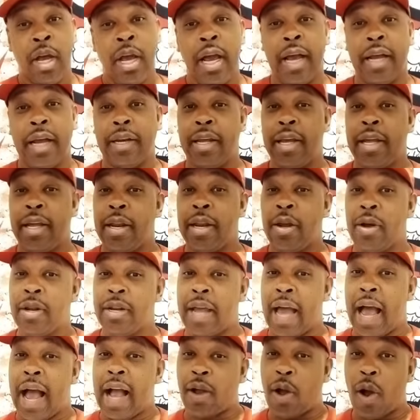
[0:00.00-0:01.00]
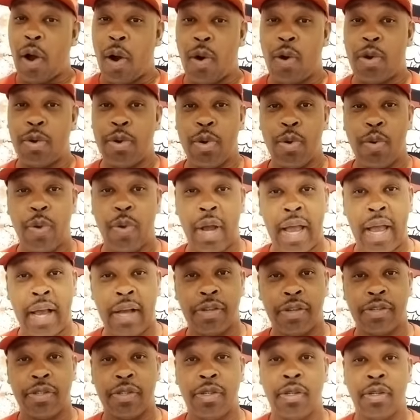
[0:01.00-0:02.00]
And then under I call, you don't
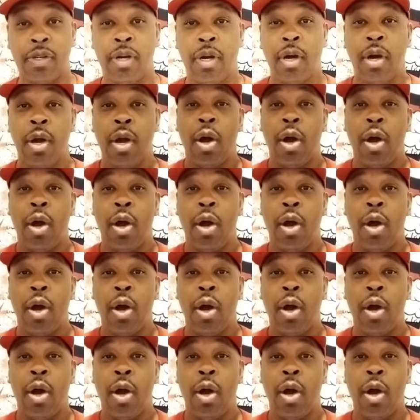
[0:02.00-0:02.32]
answer.